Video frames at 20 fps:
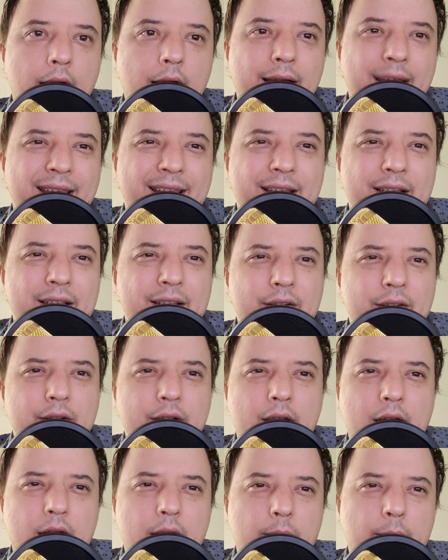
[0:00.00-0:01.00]
I
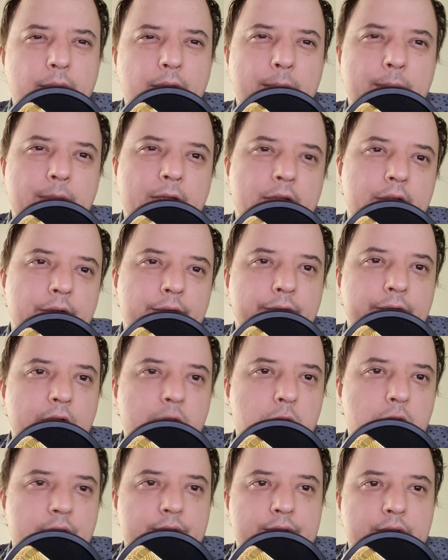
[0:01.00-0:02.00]
can implement the
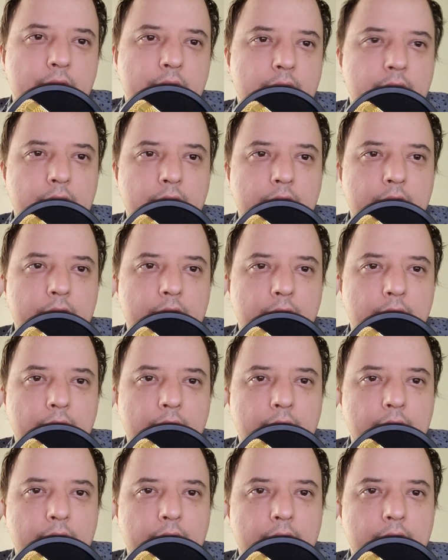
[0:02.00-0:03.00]
features that I need
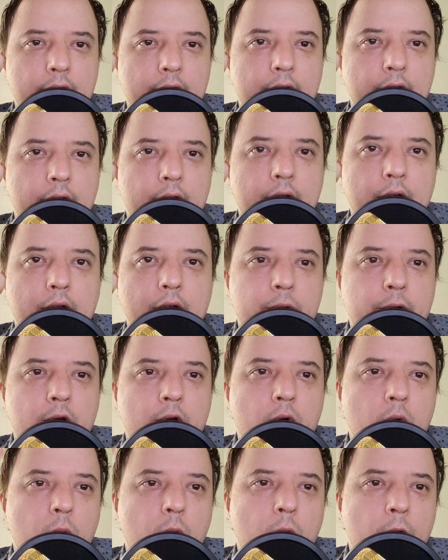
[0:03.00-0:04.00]
and
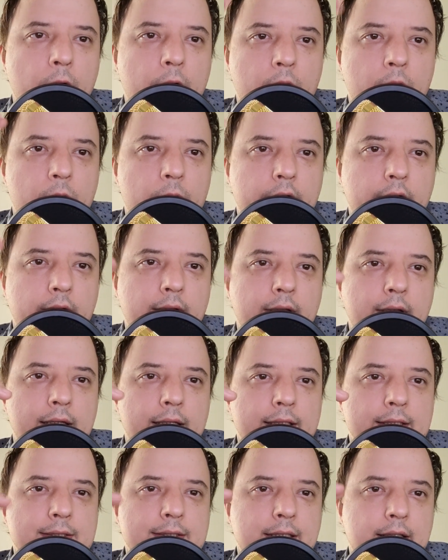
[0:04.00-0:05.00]
record all the
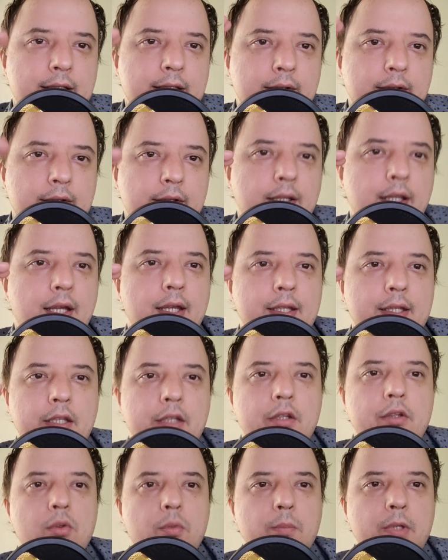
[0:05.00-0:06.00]
things that I
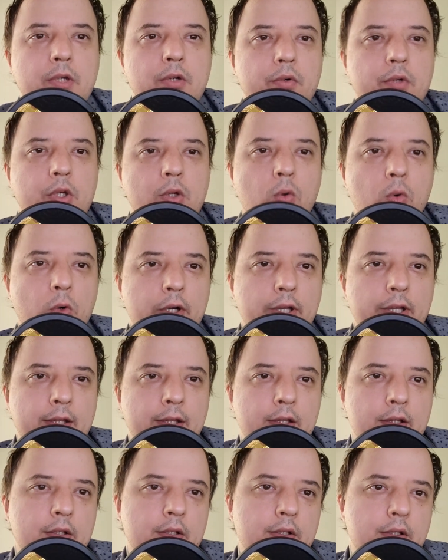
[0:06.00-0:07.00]
need to be
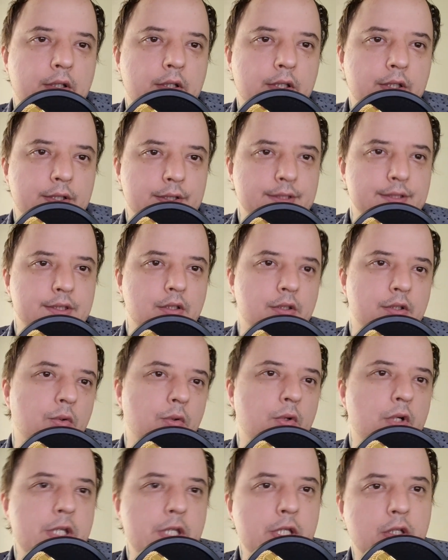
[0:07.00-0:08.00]
recorded, because the
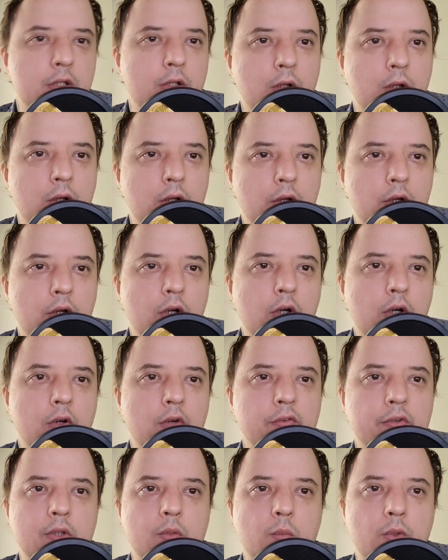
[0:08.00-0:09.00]
original
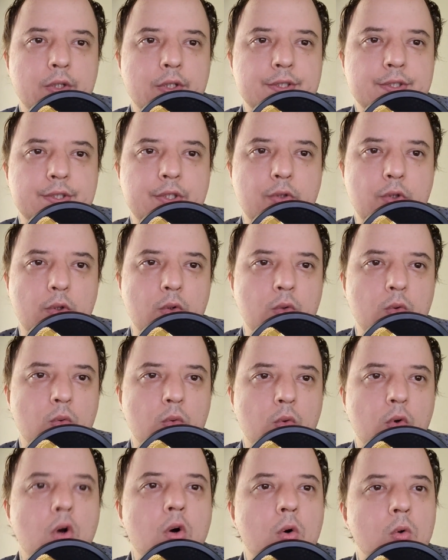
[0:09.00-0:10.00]
oven was
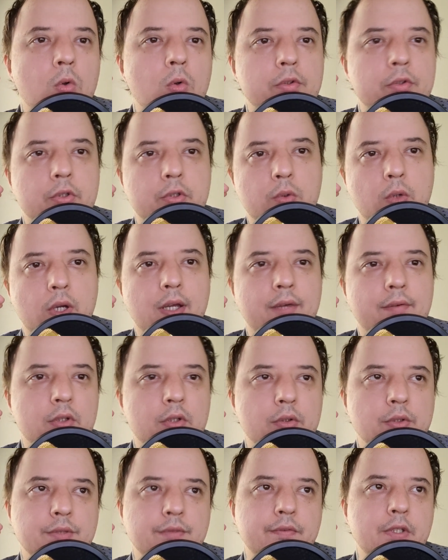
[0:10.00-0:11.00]
too old to have
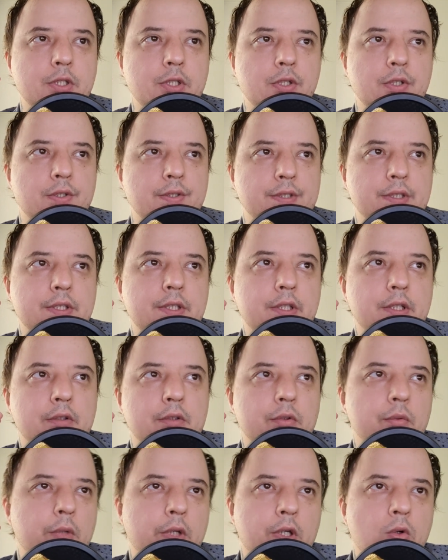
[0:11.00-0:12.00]
those features. They
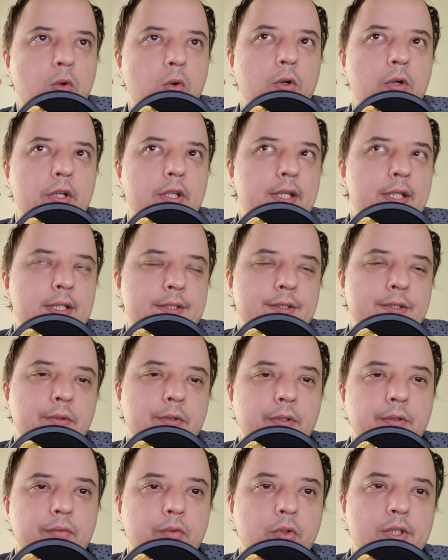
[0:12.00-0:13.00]
didn't record the
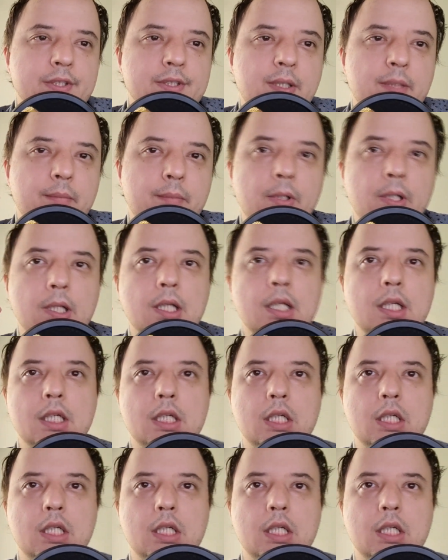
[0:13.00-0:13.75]
history, for example.